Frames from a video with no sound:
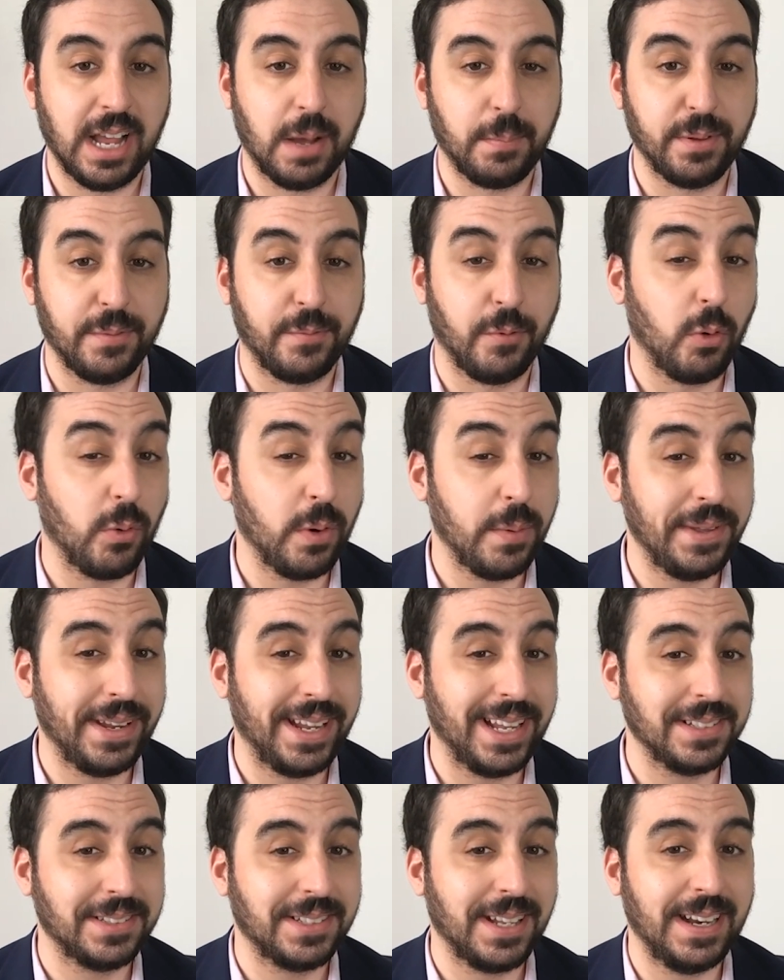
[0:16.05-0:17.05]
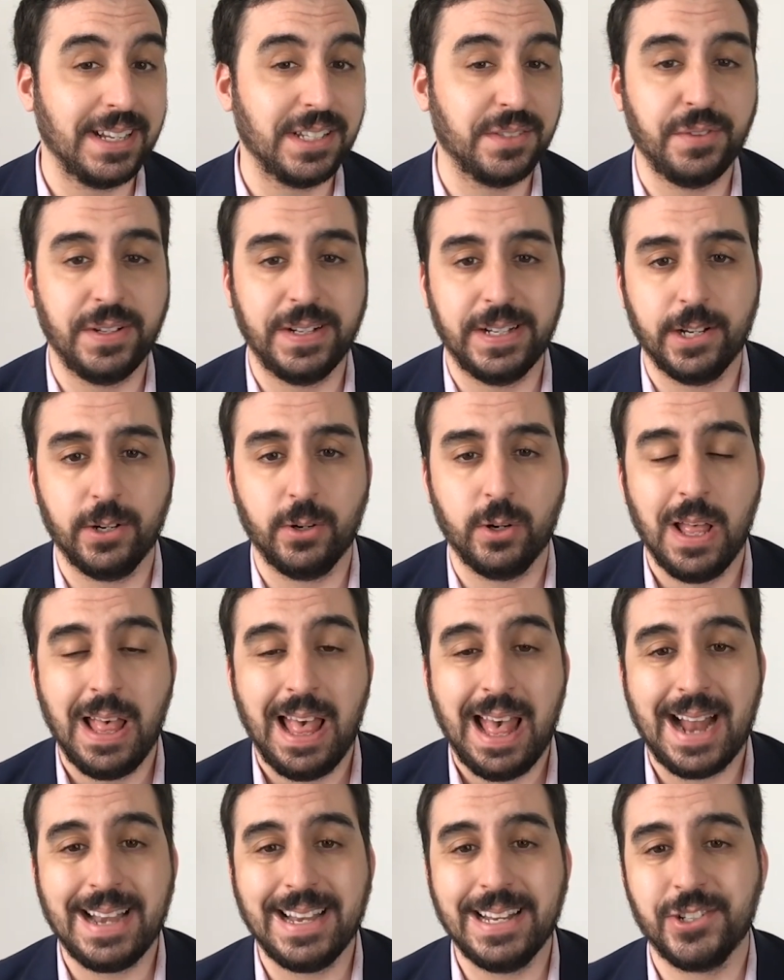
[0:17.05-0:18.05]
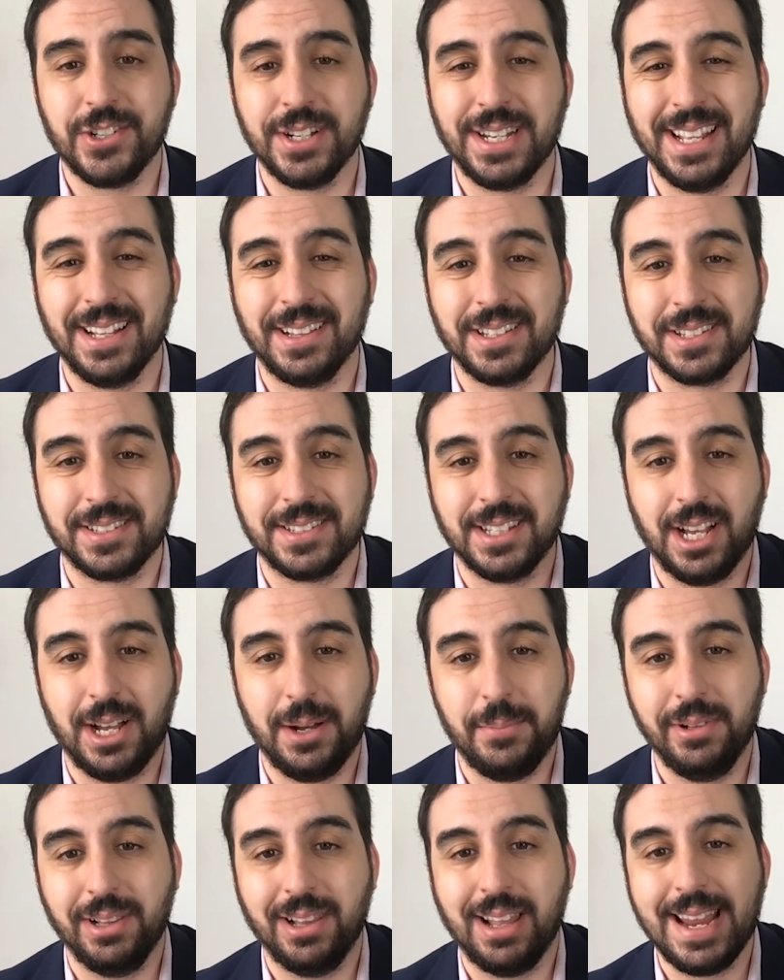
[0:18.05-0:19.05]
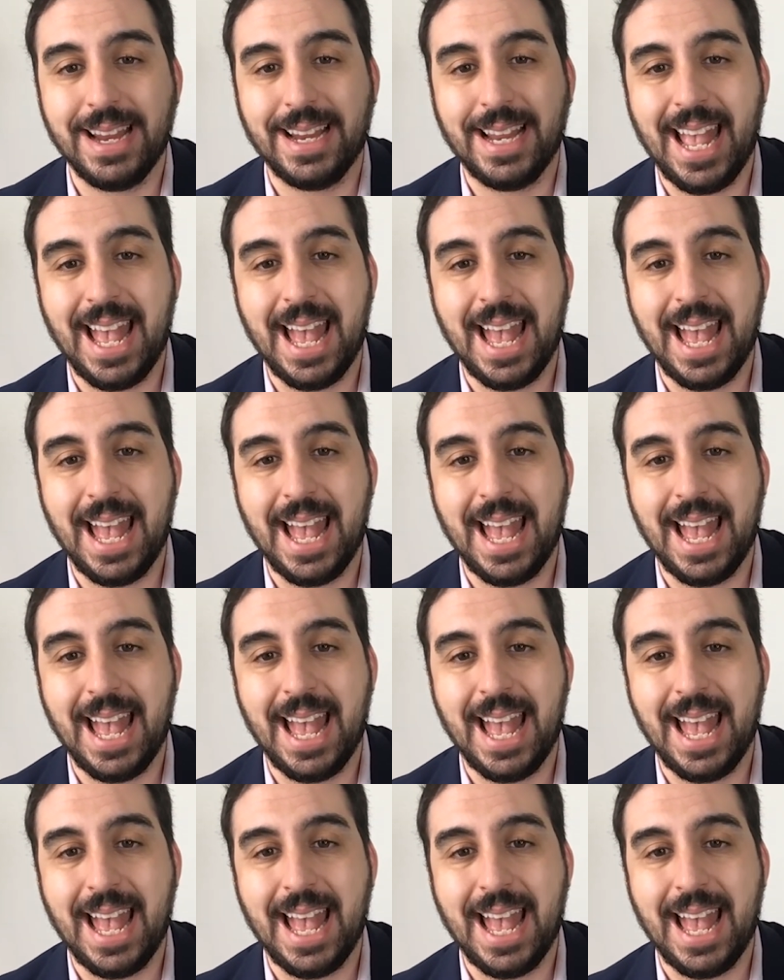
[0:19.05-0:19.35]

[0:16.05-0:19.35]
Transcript: Now, before we begin today's video, I need you to hit the sub, like,